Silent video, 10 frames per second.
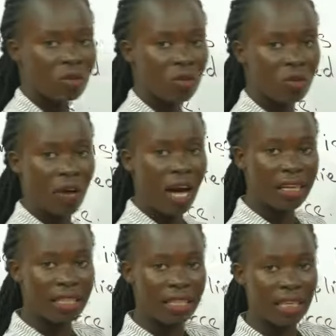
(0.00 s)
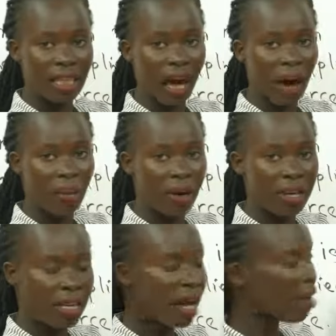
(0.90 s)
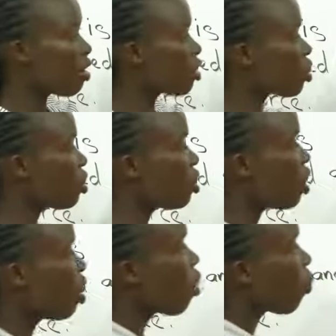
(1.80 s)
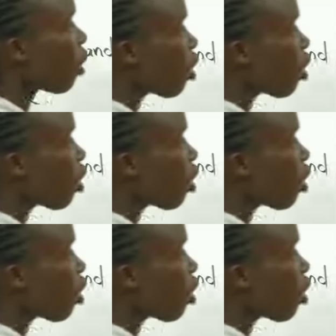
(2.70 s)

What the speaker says: is also acting in the upward direction, we are